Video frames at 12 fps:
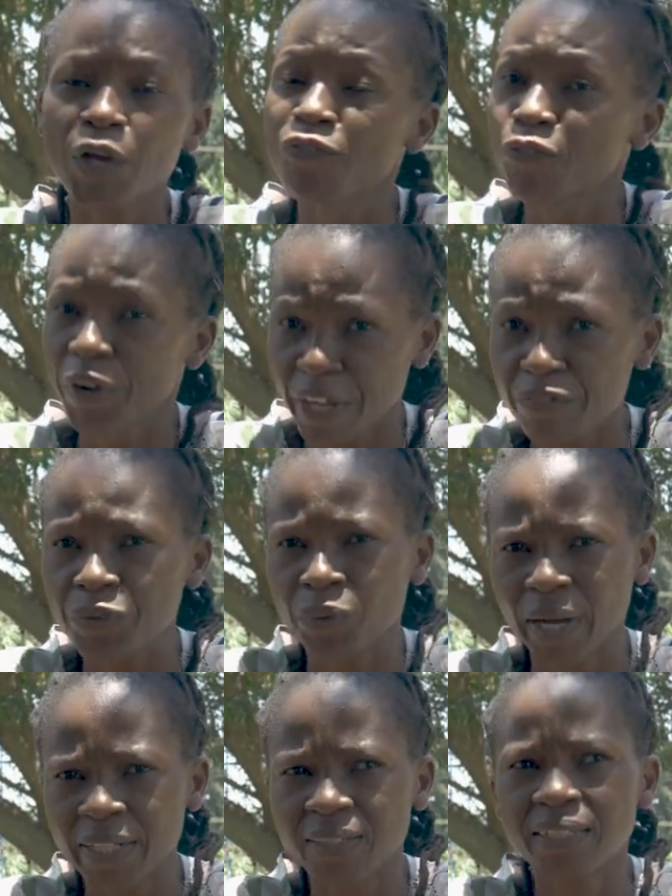for
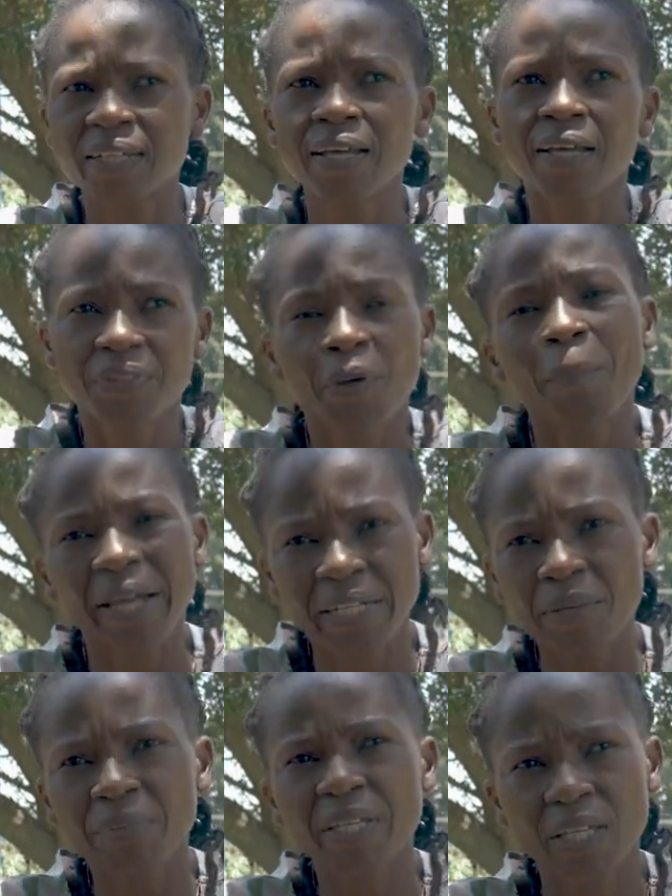everyone, the
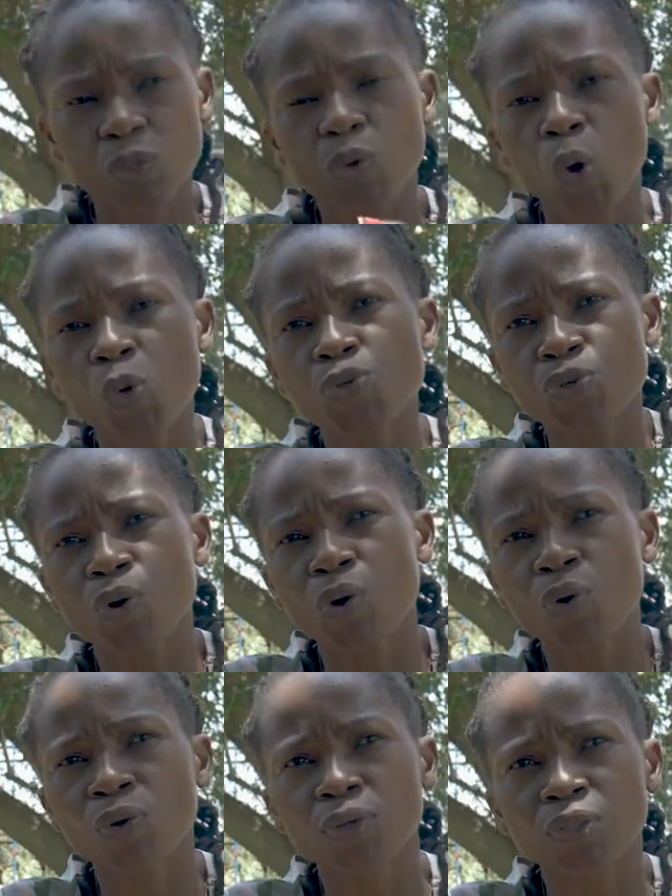pandemic has
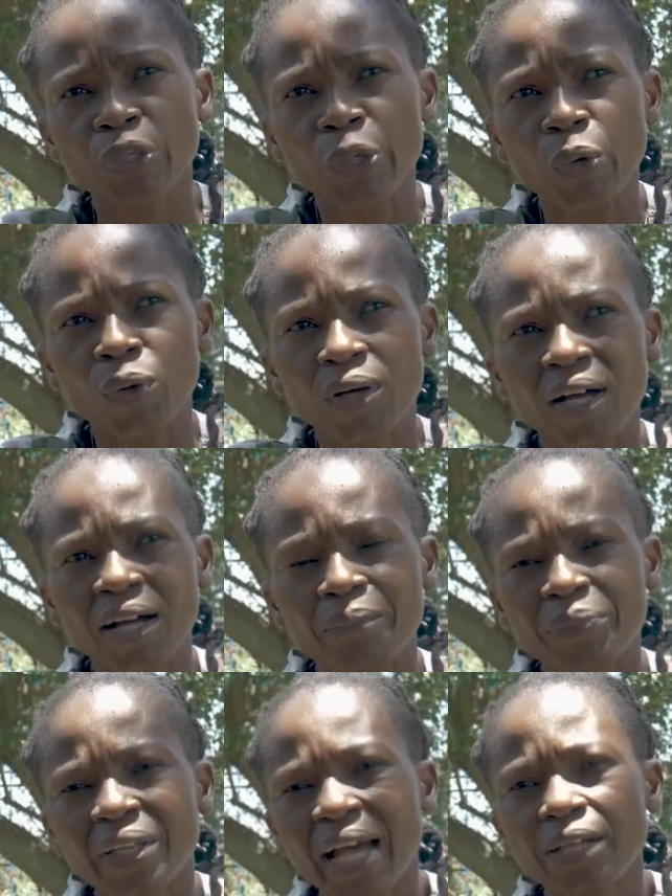also, you know,
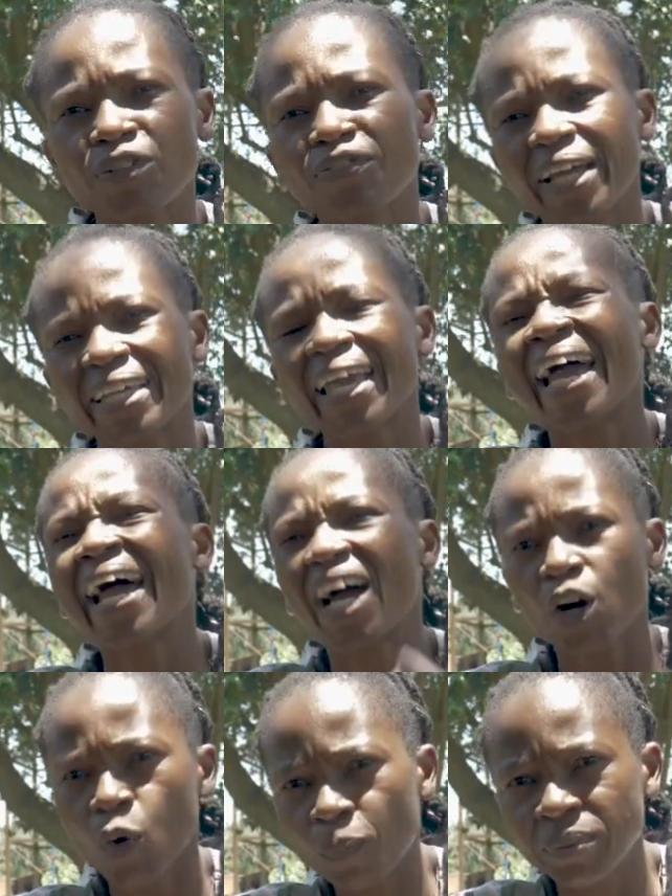kind of like
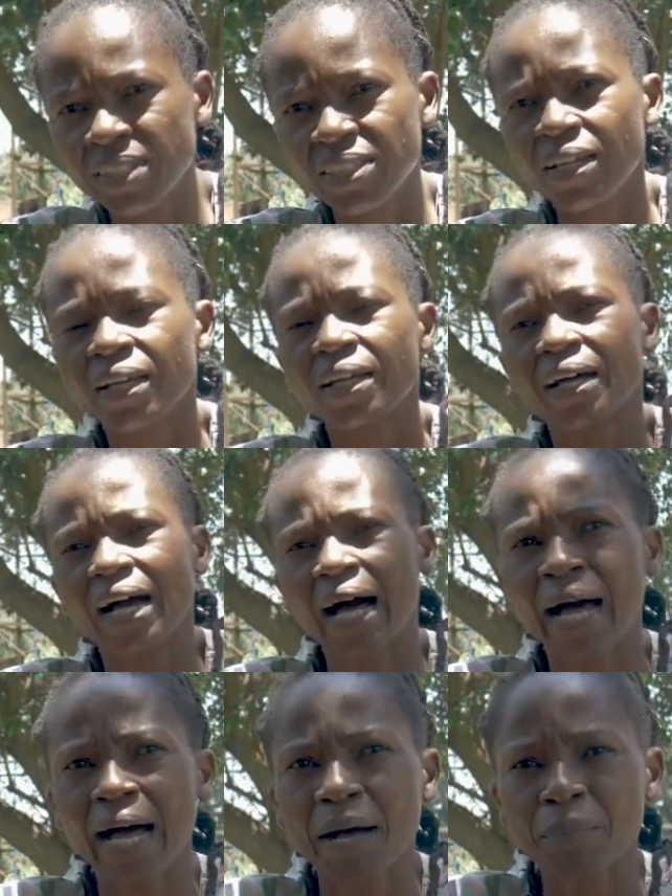helped
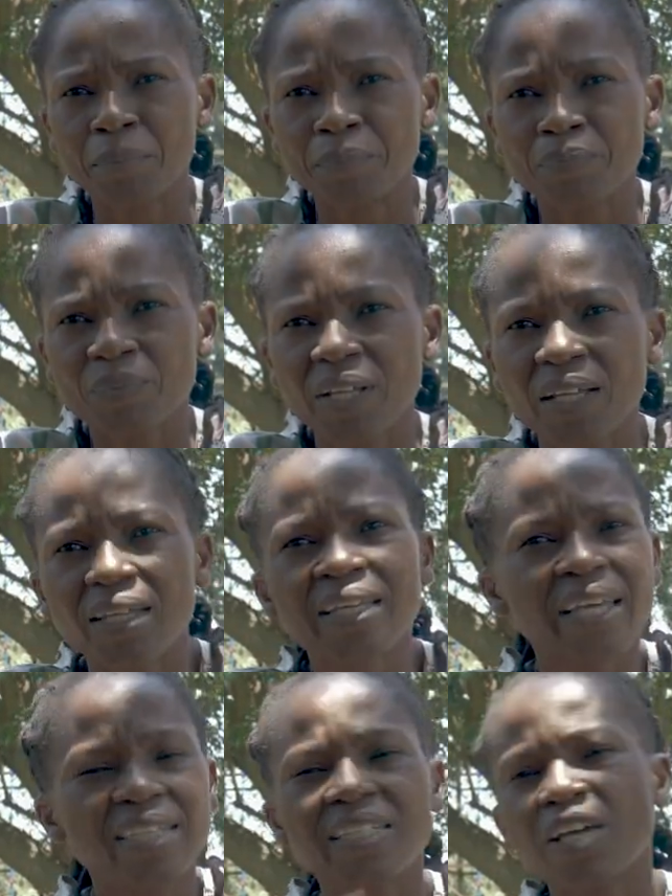
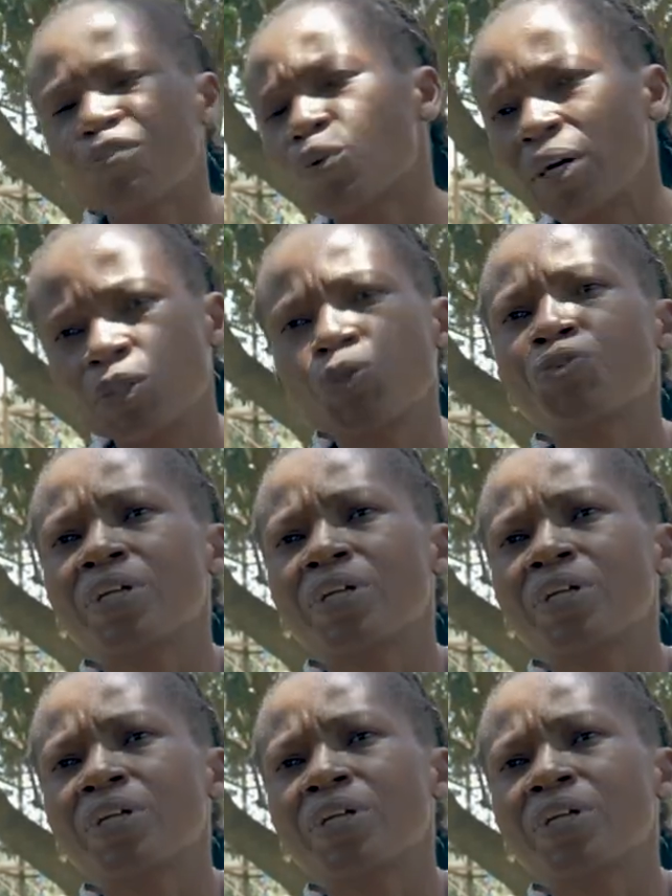get everyone to